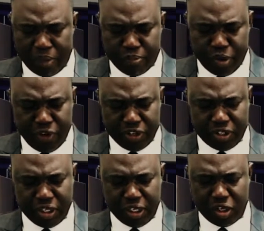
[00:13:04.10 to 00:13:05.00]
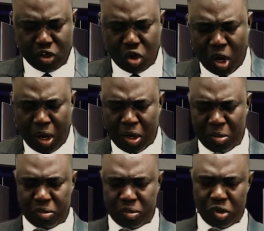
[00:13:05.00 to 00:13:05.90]
prophecy
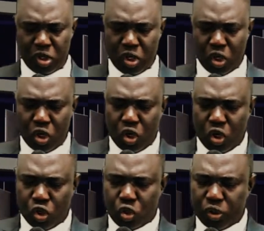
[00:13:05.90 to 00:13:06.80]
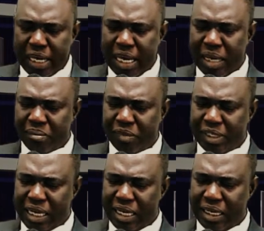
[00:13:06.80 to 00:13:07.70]
come to them
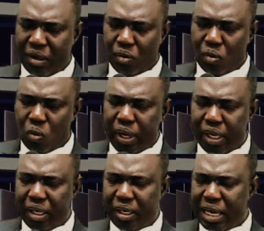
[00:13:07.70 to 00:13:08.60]
that we